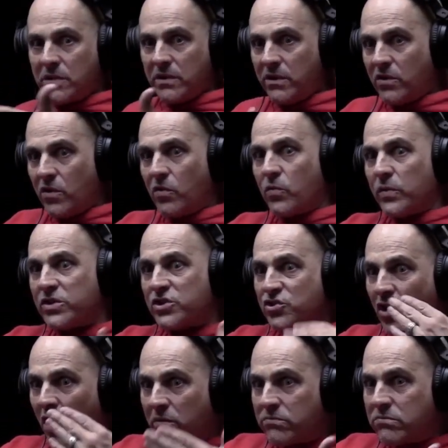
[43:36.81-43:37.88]
you know, we
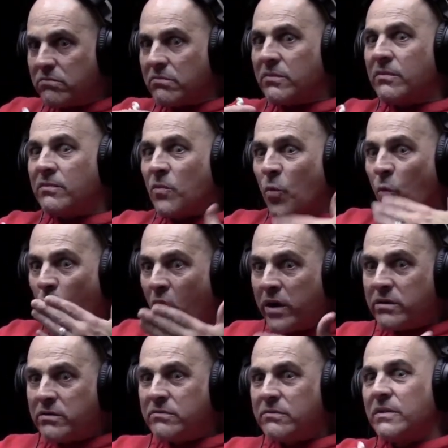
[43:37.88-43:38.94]
start
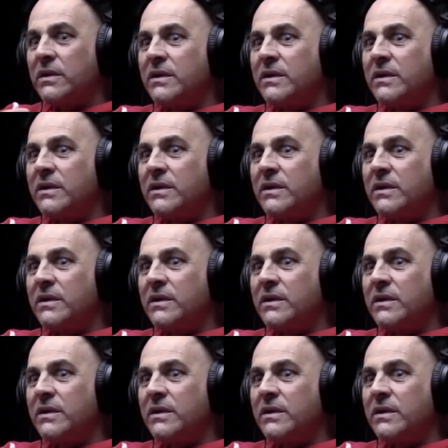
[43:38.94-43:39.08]
1,